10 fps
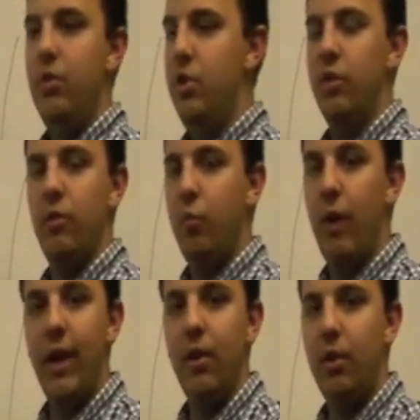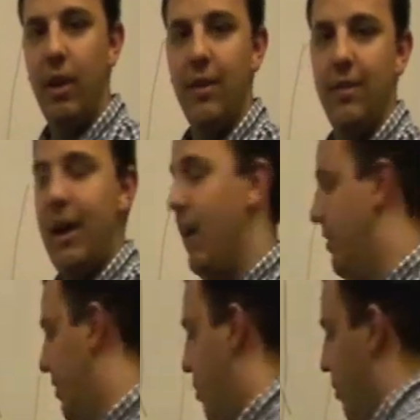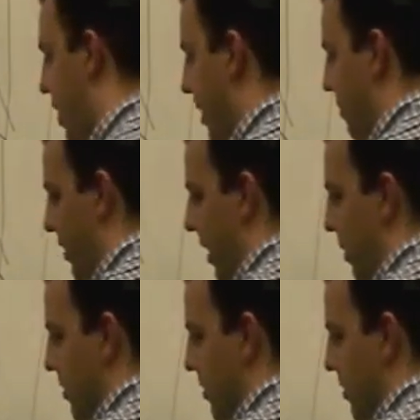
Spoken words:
just a regular inside zone running play,